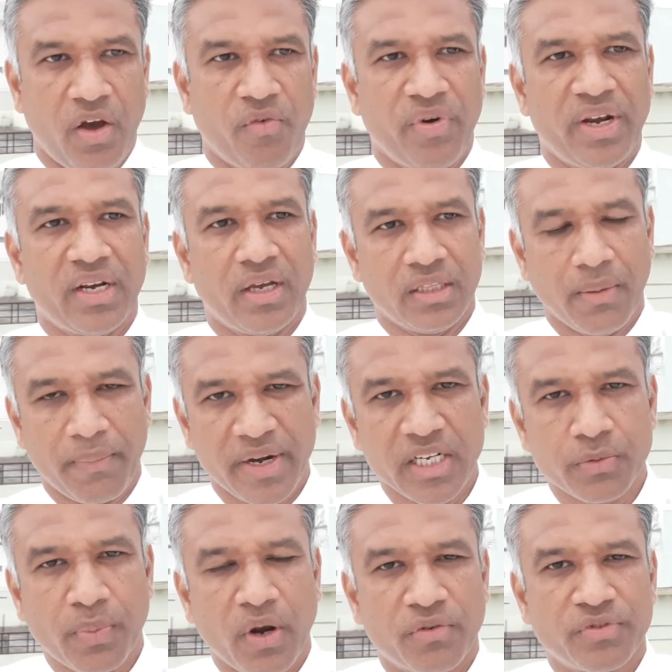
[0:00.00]
When the
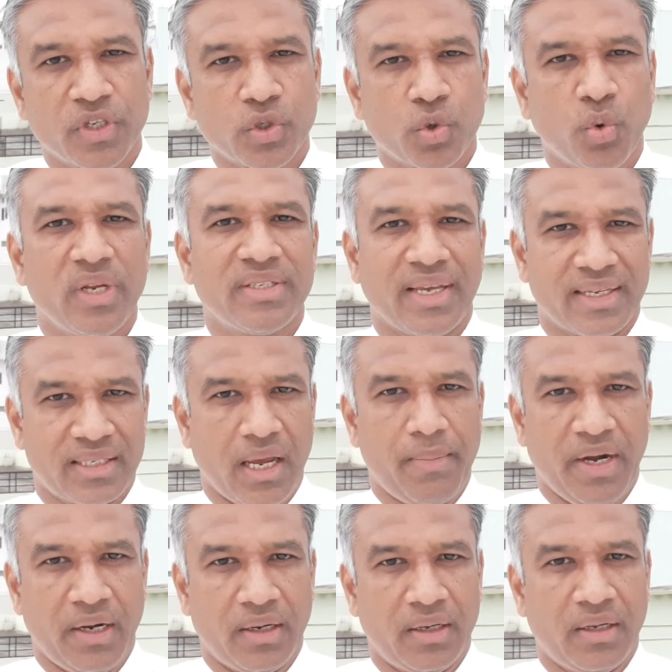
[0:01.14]
principal of the school is
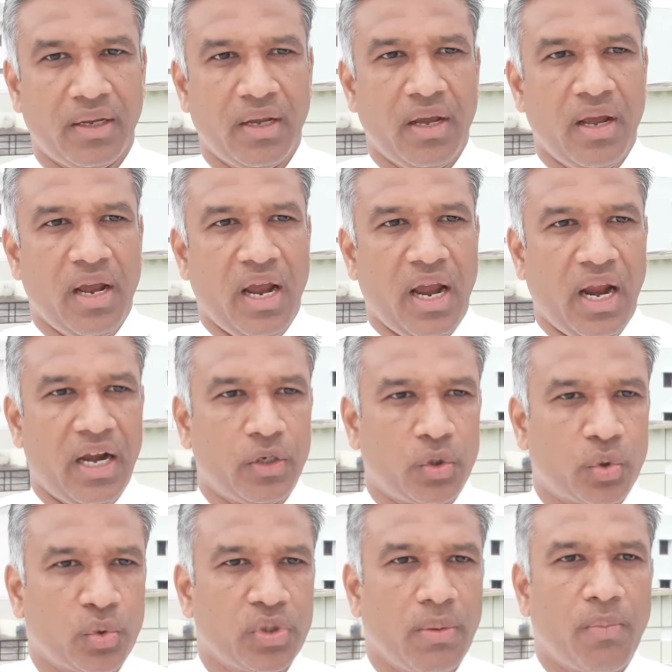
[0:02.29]
examined
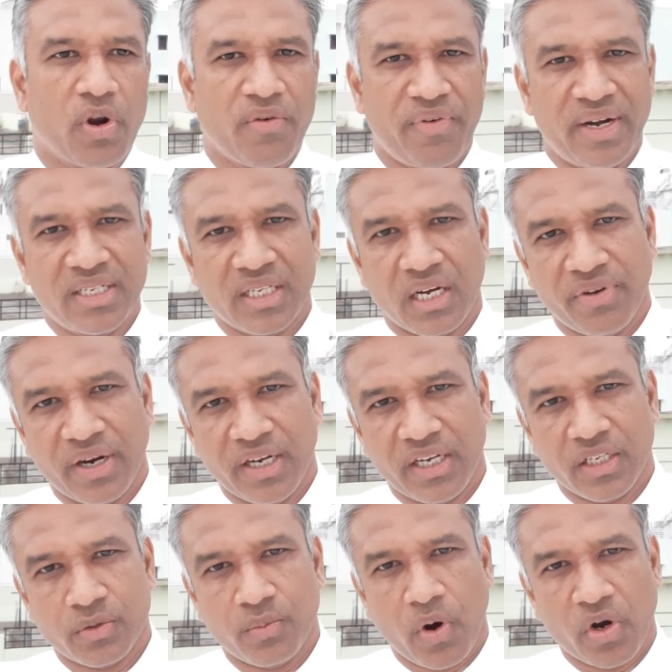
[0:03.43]
and through the bona fide
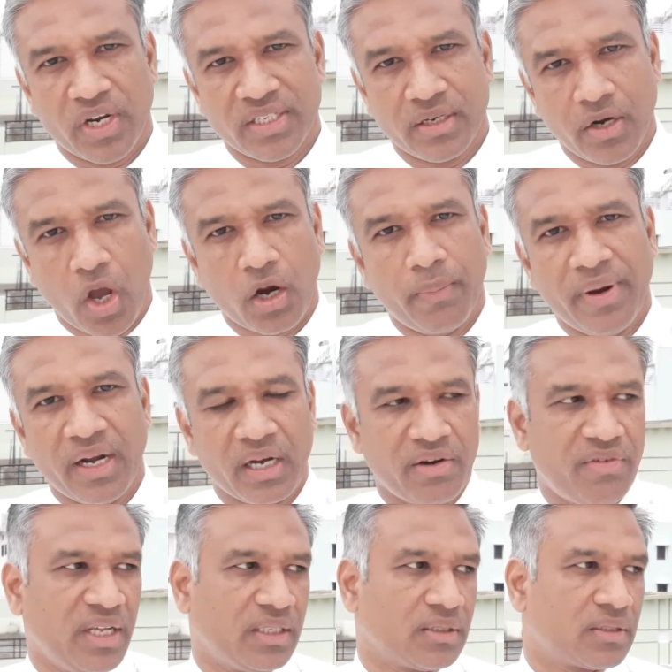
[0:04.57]
certificate is brought as a documentary
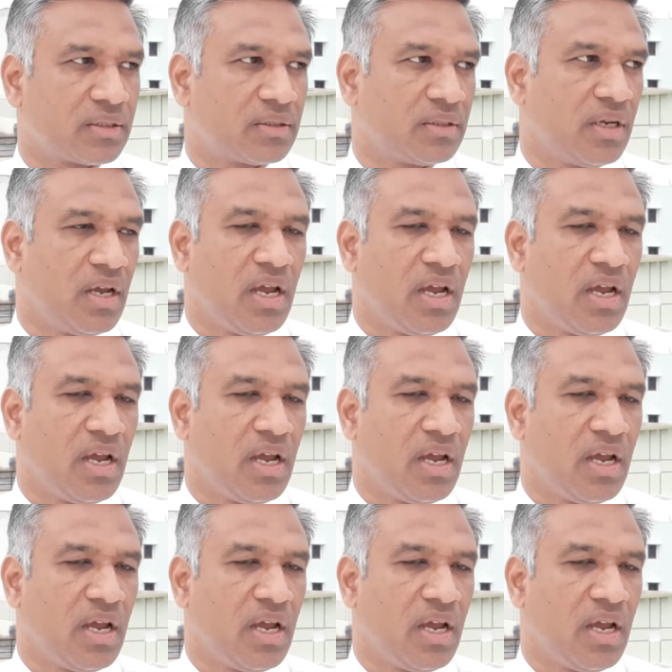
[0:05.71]
evidence,